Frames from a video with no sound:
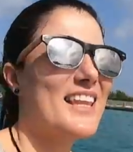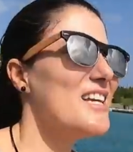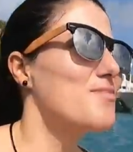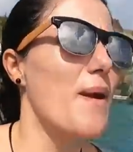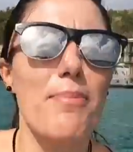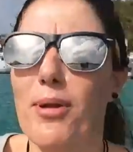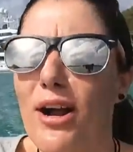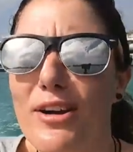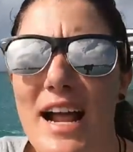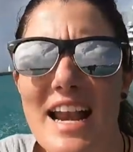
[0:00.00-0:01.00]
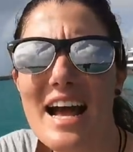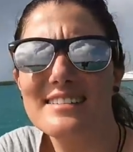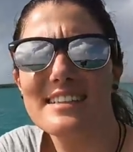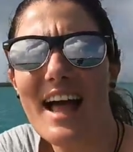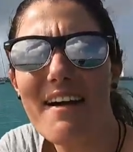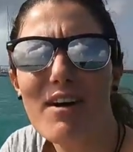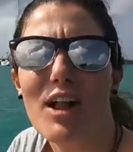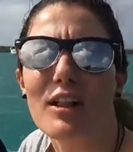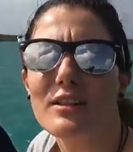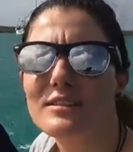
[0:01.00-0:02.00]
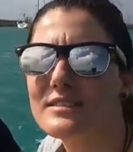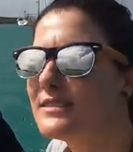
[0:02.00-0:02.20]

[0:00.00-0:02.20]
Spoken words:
These people are on a next level.